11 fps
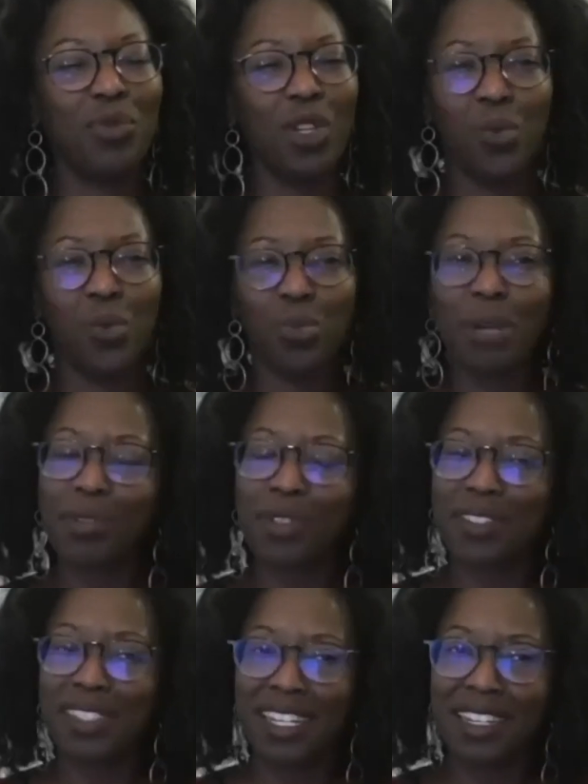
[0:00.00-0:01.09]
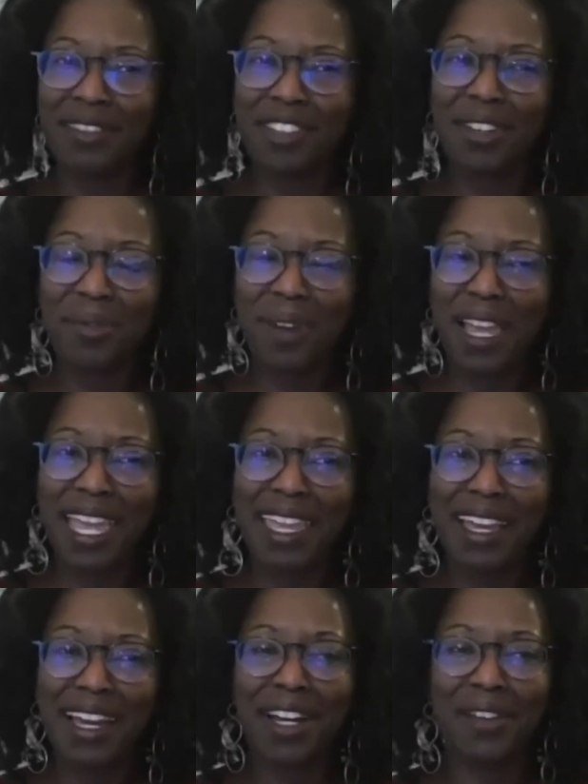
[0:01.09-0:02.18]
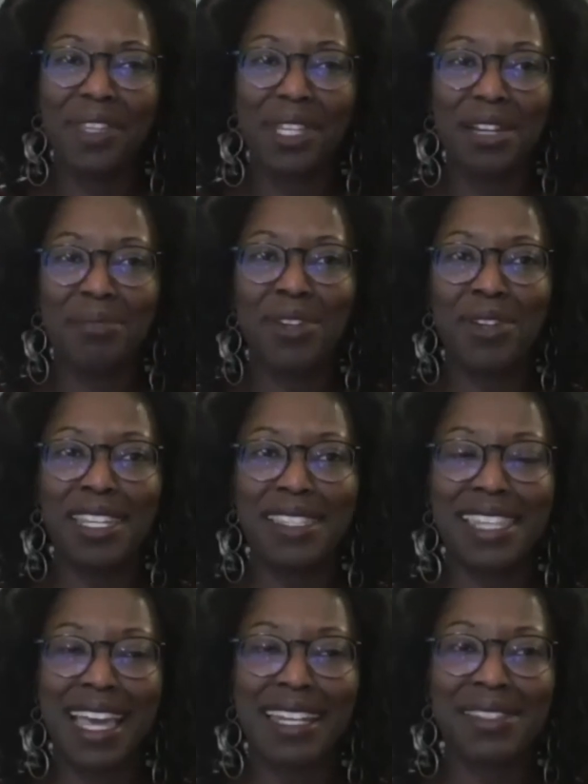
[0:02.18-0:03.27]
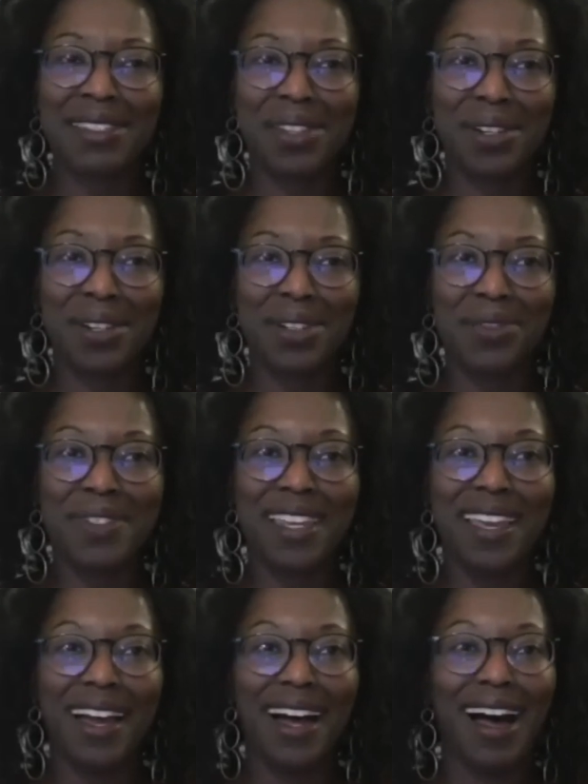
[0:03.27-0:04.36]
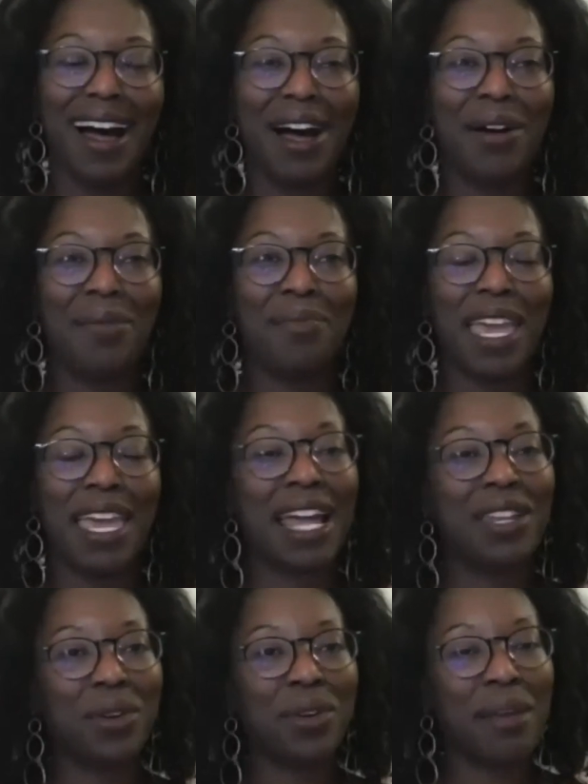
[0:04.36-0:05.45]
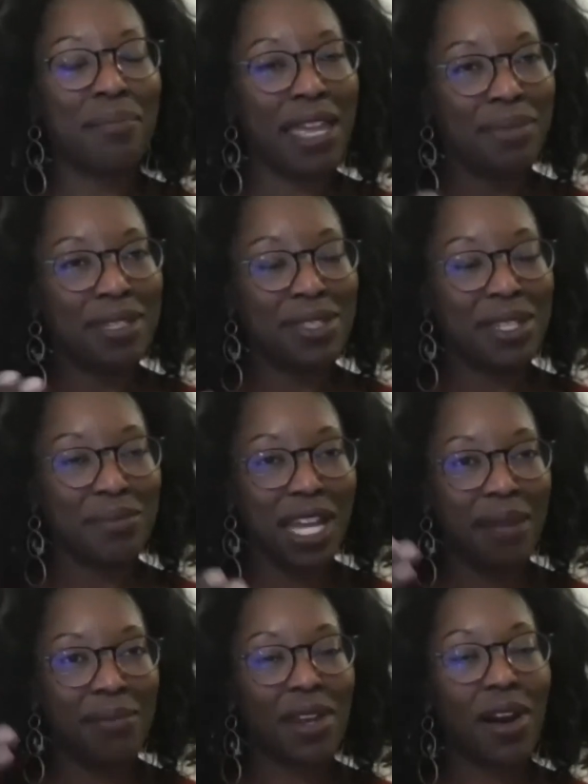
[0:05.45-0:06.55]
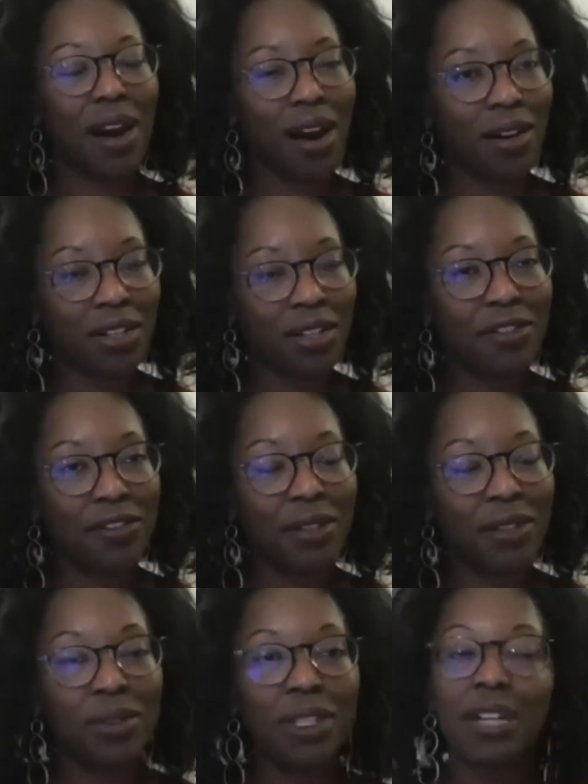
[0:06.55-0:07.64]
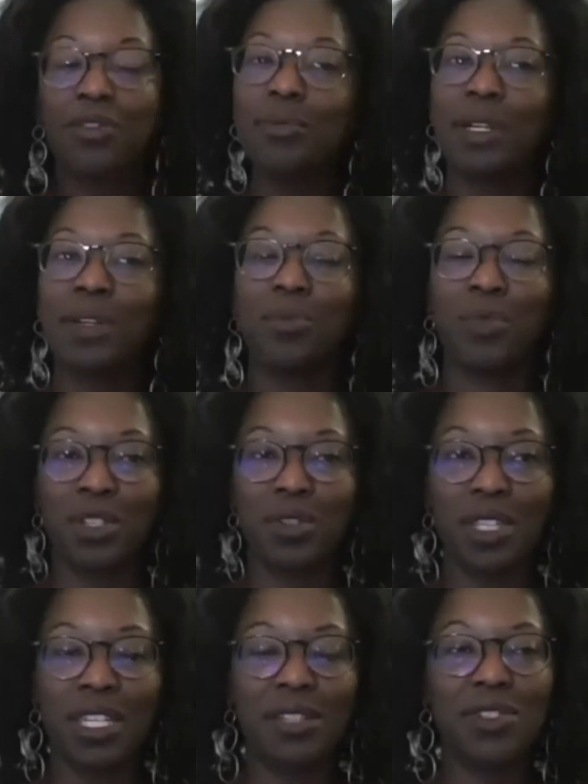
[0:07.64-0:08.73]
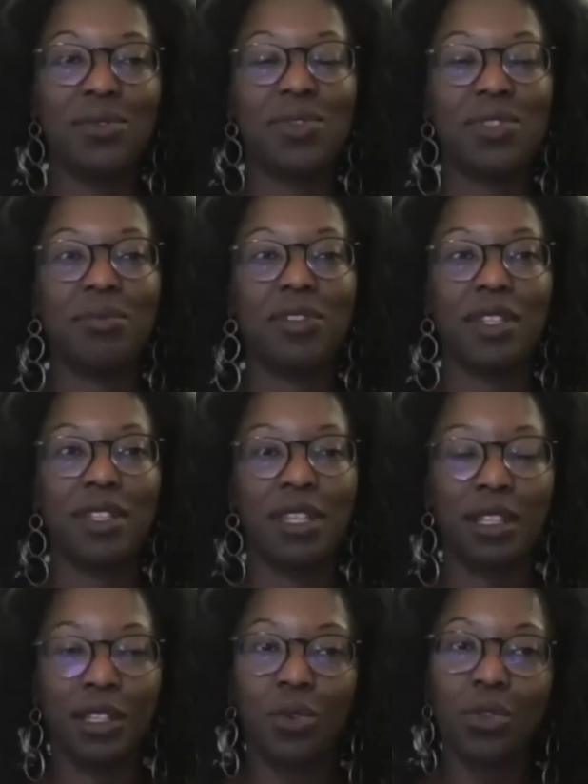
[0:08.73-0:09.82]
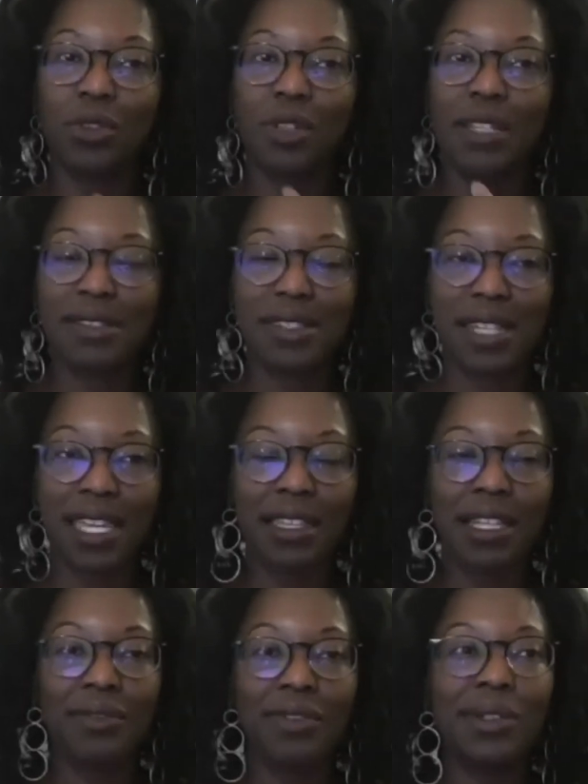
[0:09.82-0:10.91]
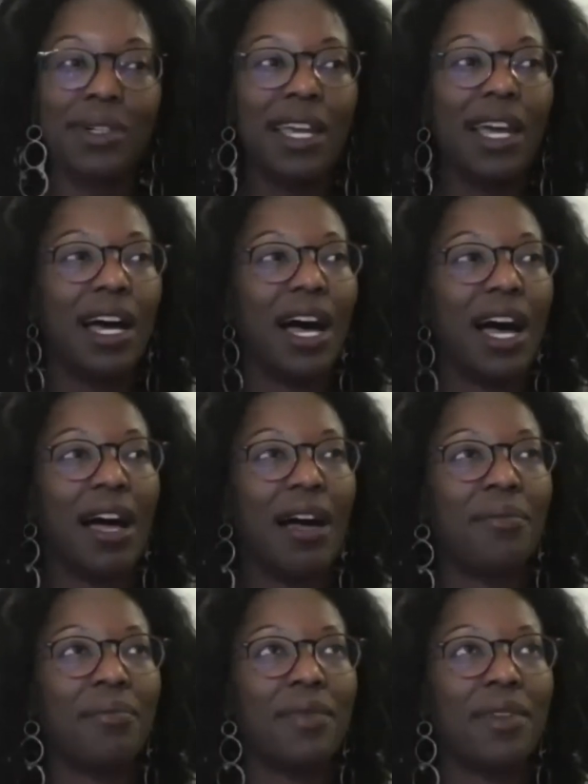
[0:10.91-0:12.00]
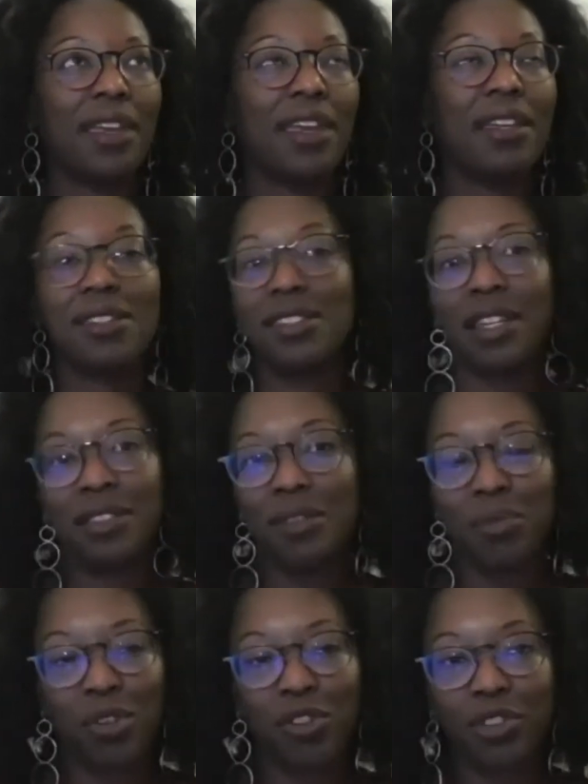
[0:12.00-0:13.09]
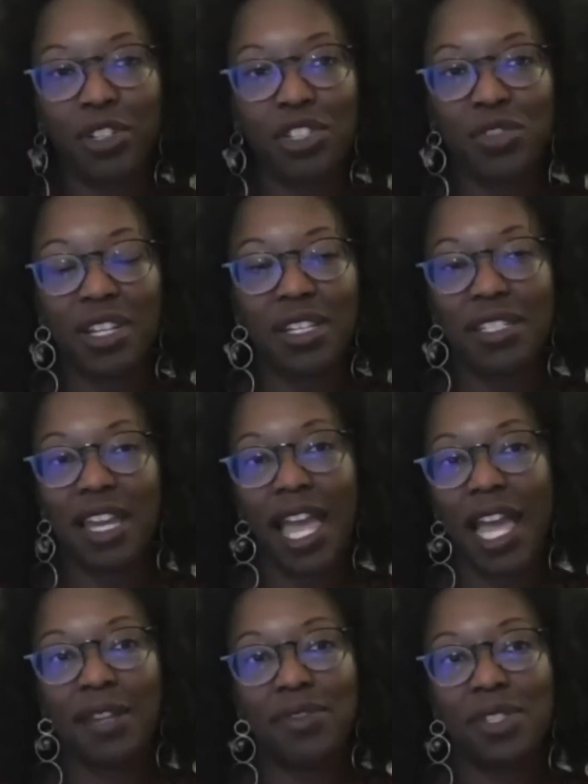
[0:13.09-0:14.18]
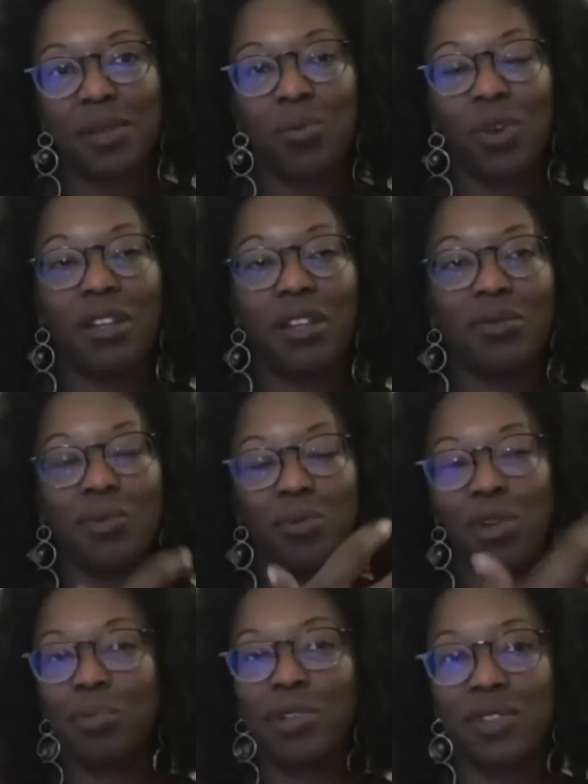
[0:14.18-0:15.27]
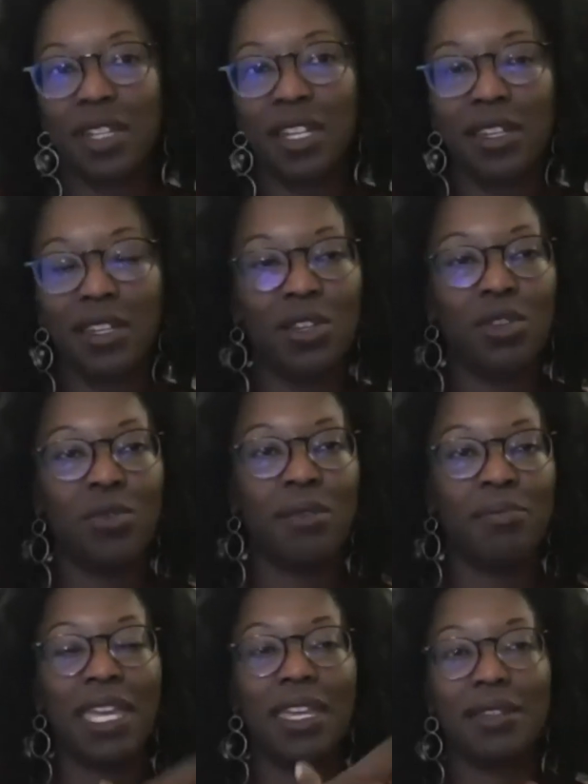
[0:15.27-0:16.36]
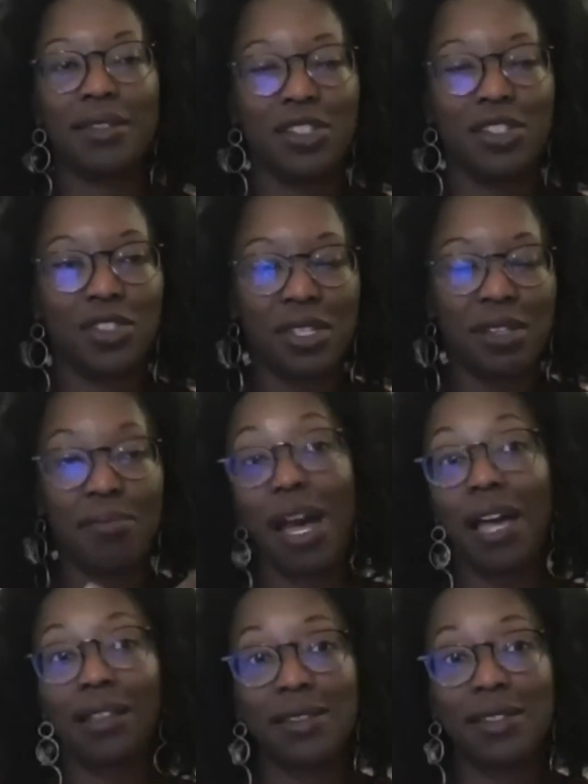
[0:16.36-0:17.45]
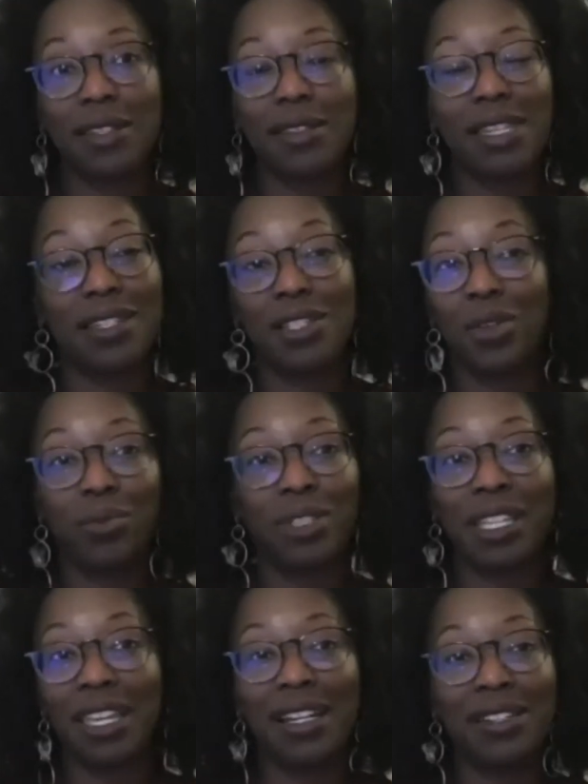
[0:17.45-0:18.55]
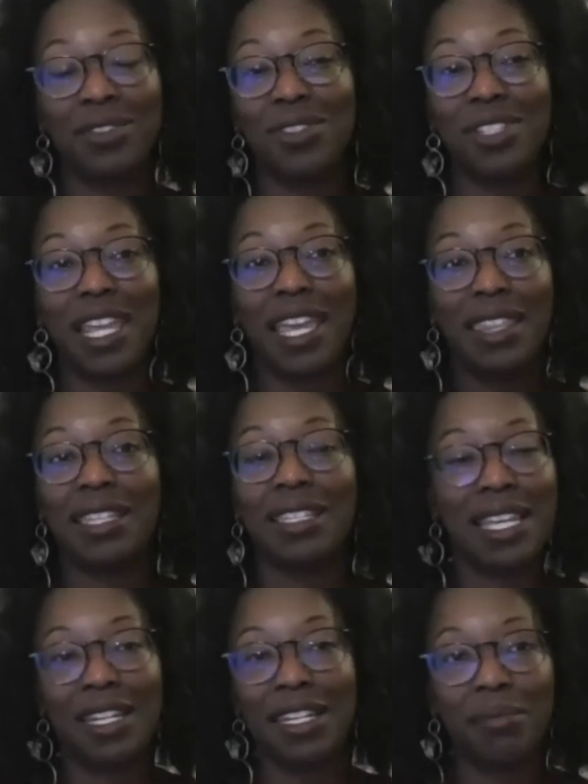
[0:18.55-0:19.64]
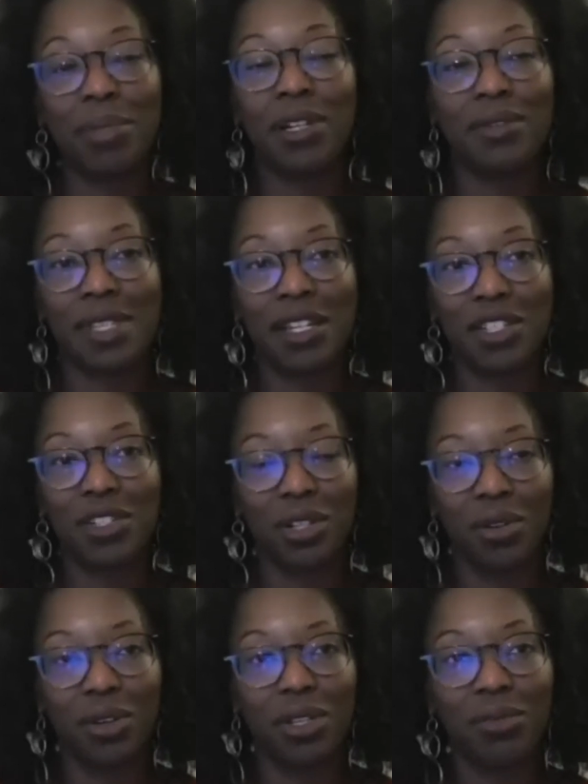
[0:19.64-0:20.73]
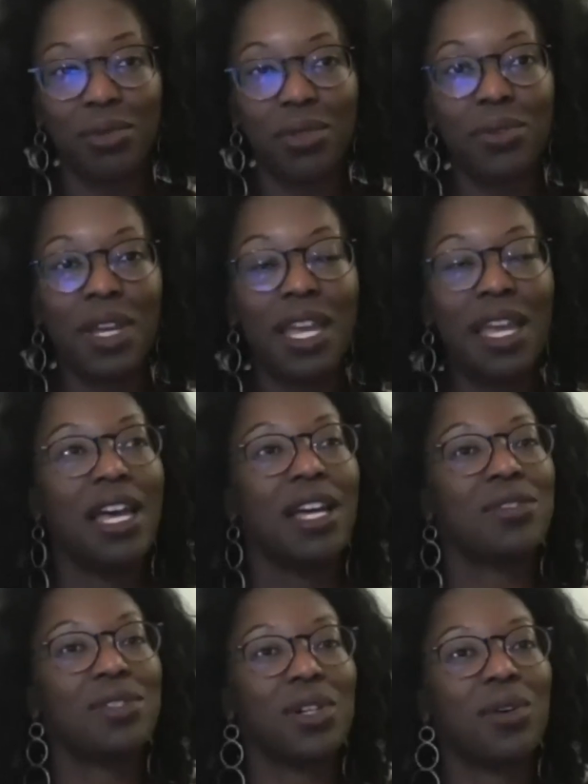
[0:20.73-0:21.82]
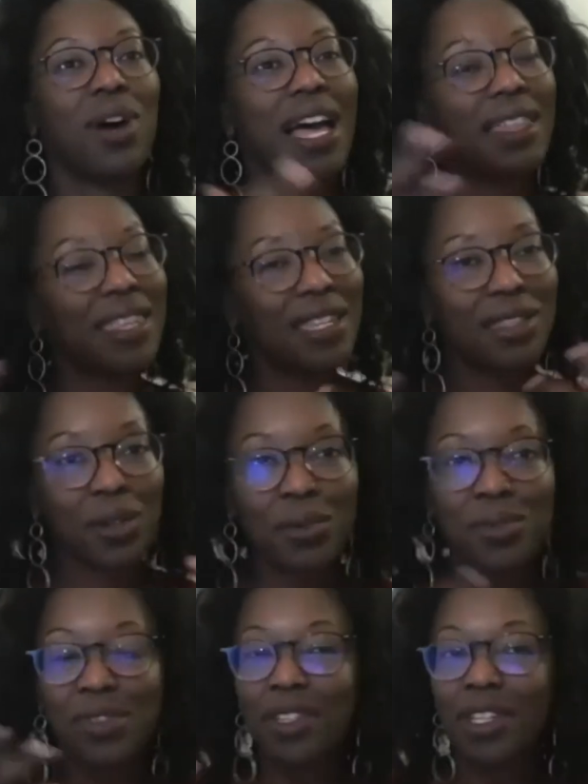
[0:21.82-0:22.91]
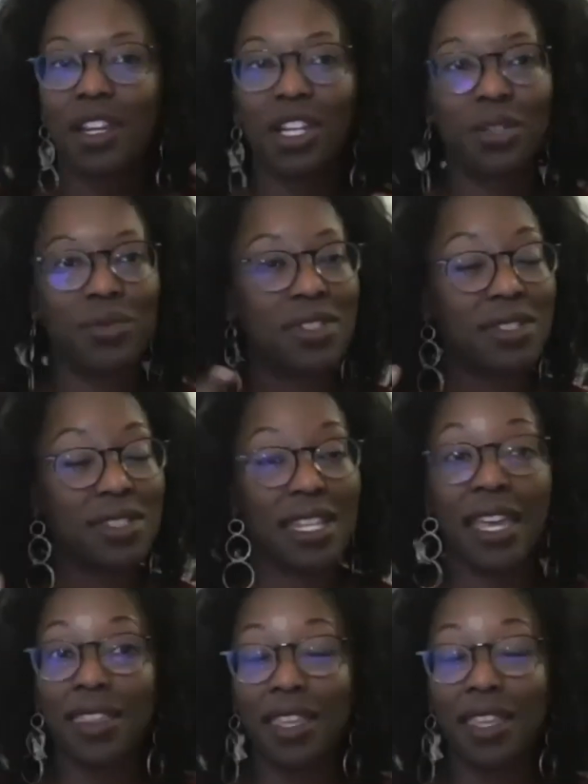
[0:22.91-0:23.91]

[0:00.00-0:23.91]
representative in a way of the communities that it serves. And I know that might be sometimes hard on the federal level, but when you get to some of the local and state level, it is nothing more frustrating to have someone representing you and making decisions and policies that don't really understand the day-to-day burdens that you're going through. So I think those are the characteristics that I think